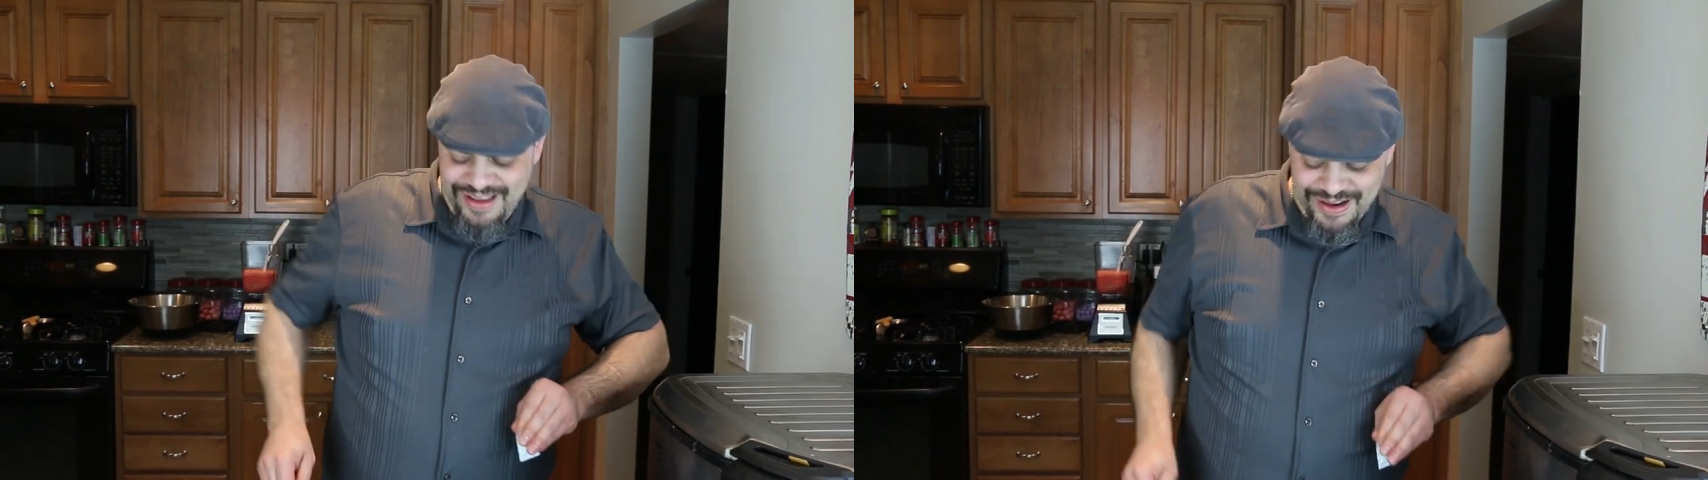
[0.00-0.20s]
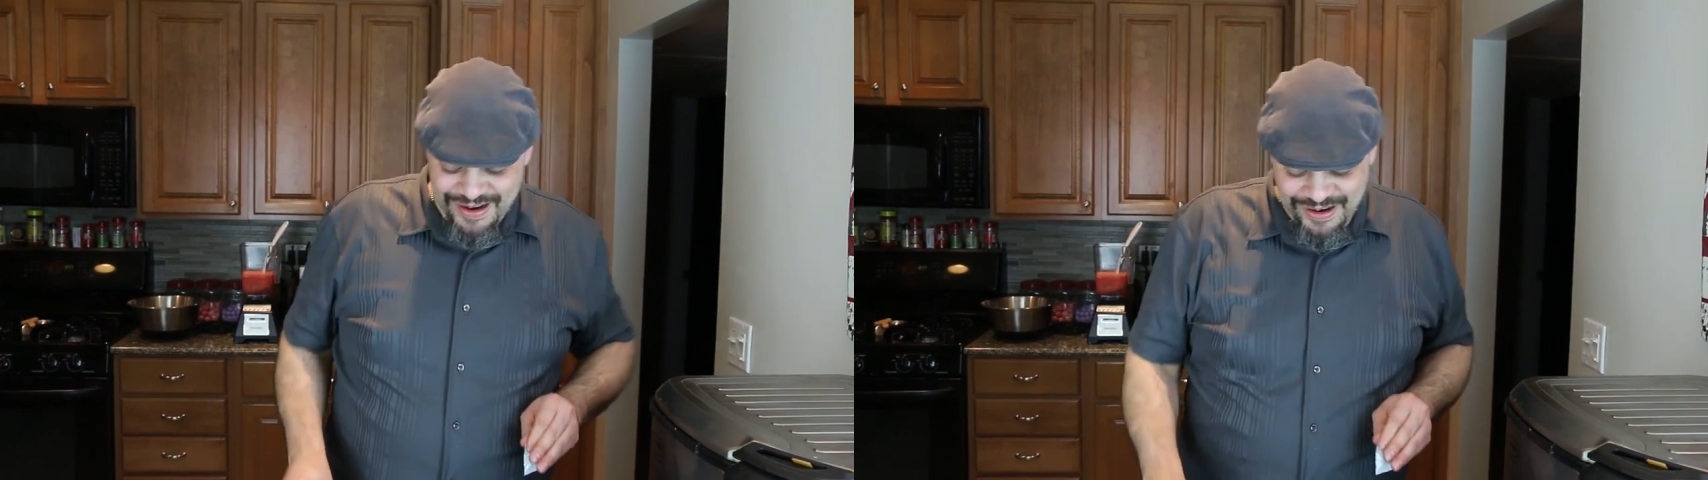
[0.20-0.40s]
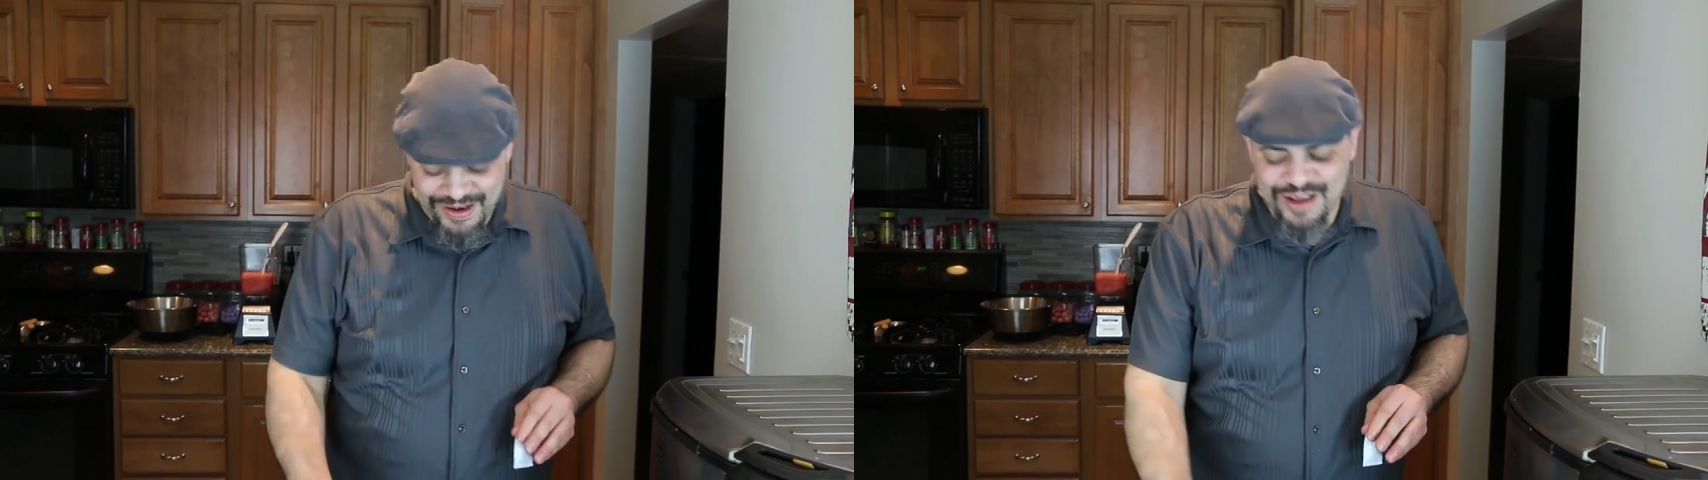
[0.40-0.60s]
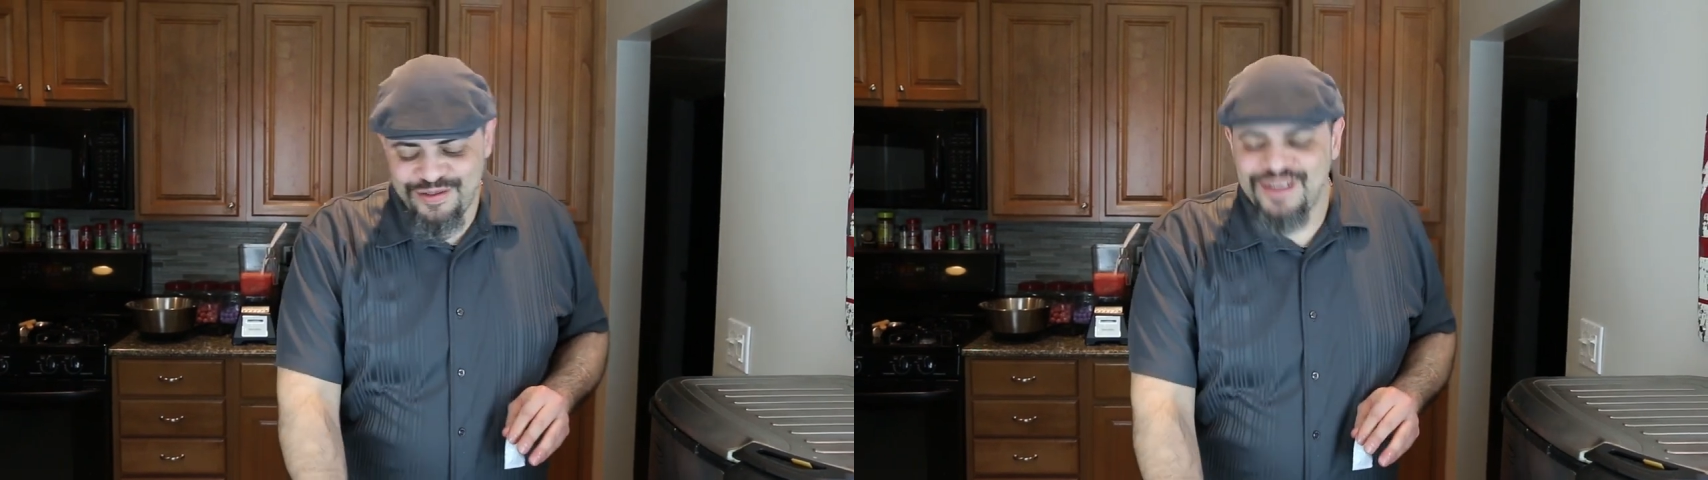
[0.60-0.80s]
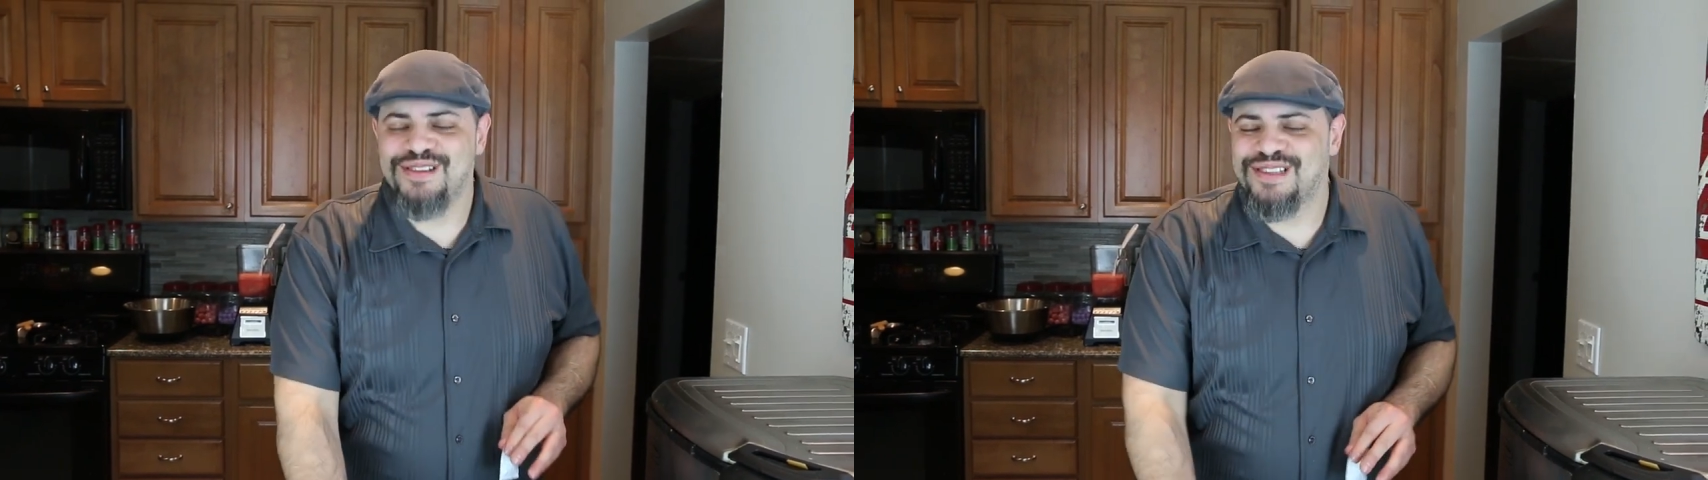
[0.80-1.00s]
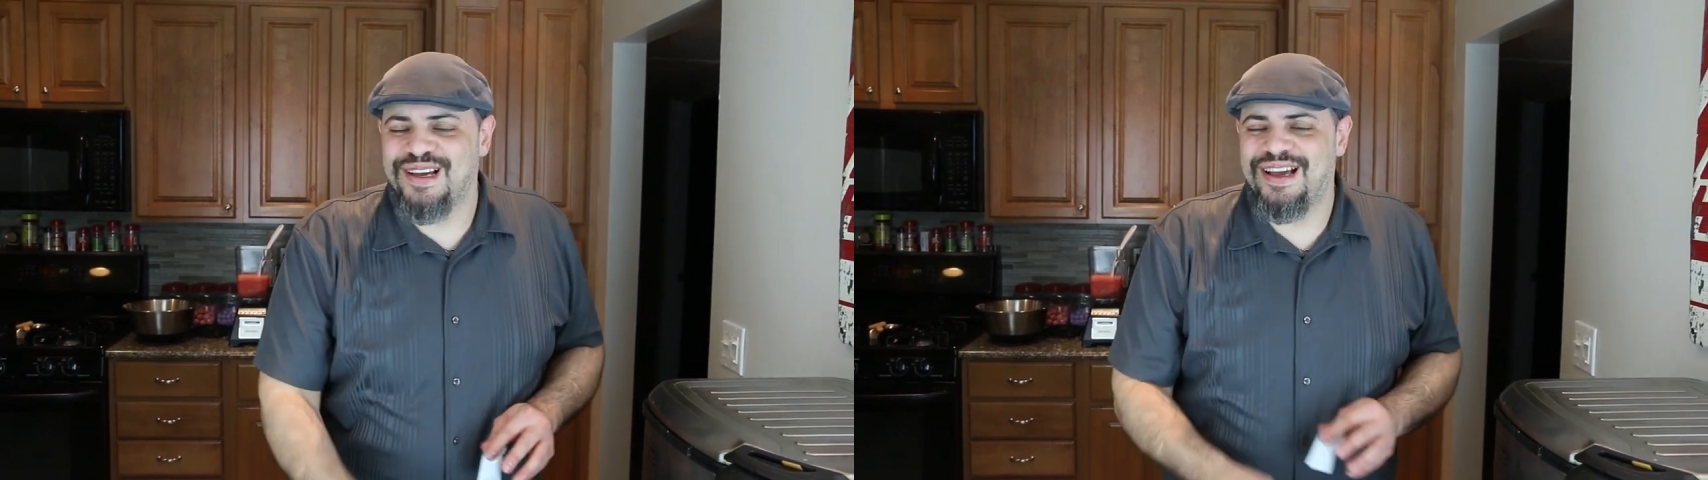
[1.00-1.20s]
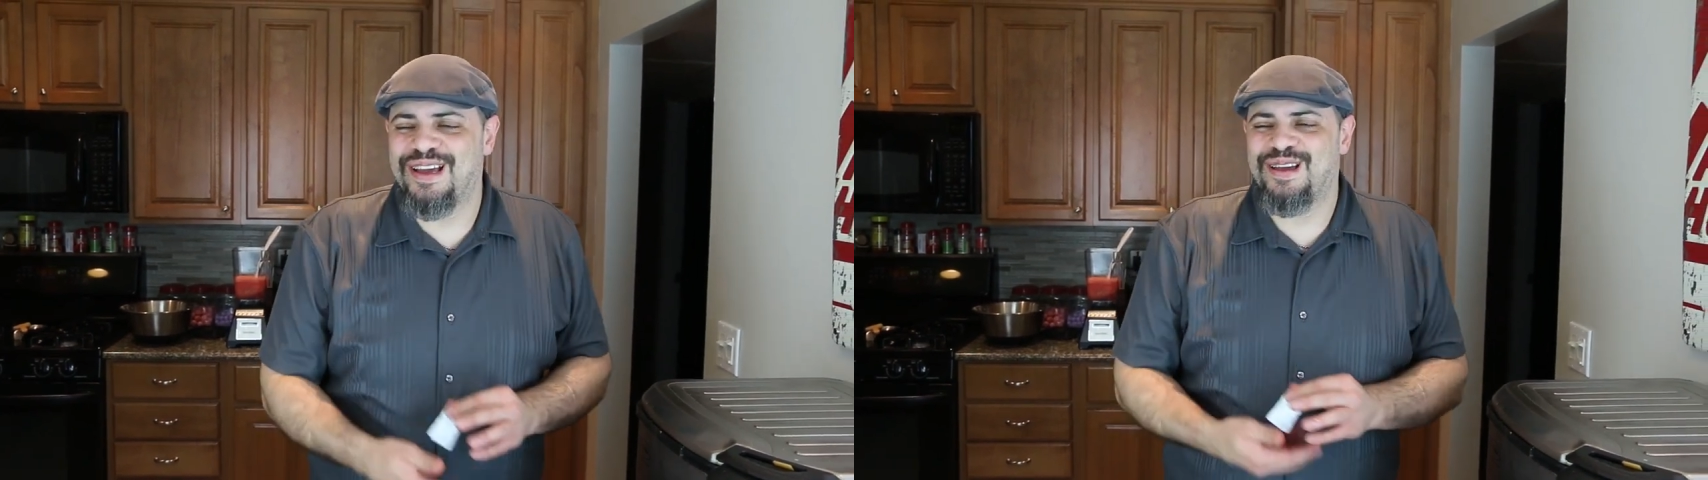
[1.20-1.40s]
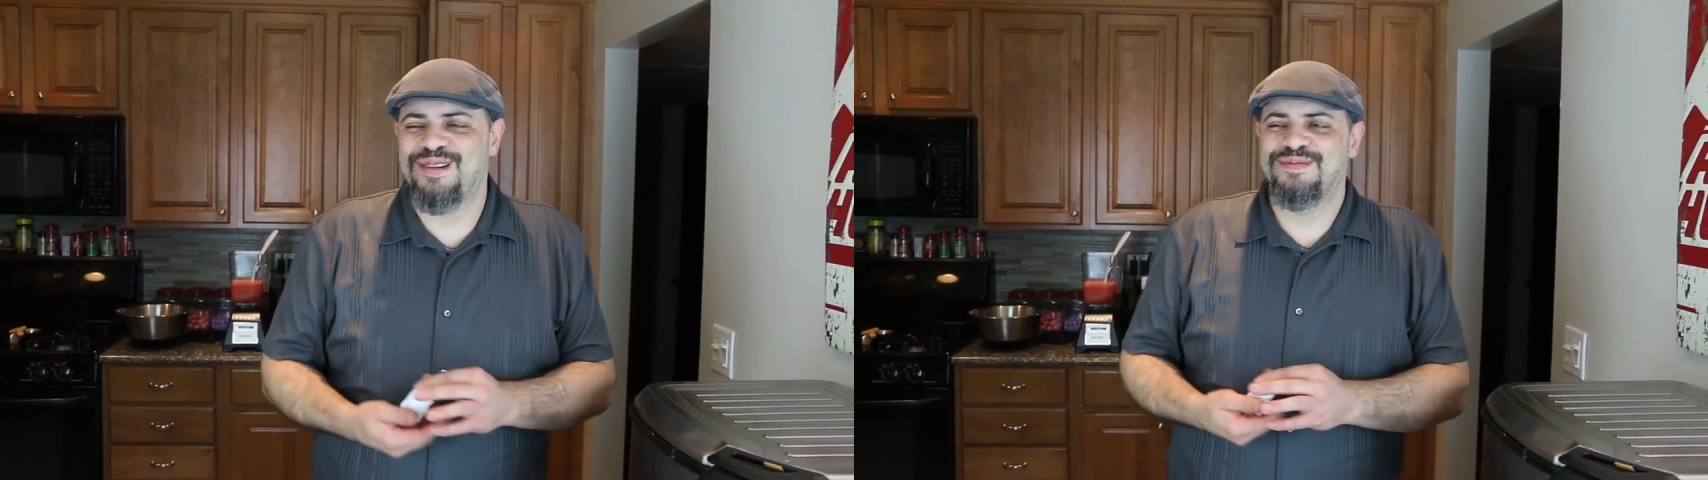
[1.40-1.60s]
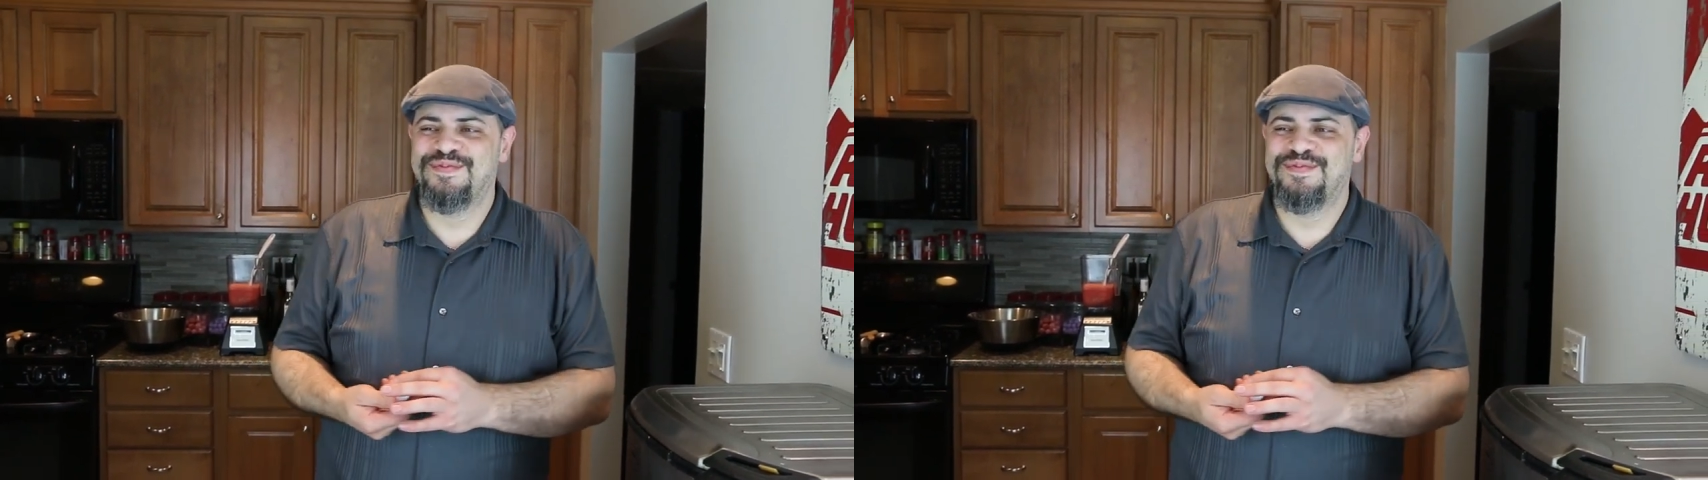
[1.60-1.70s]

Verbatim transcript: here. It feels like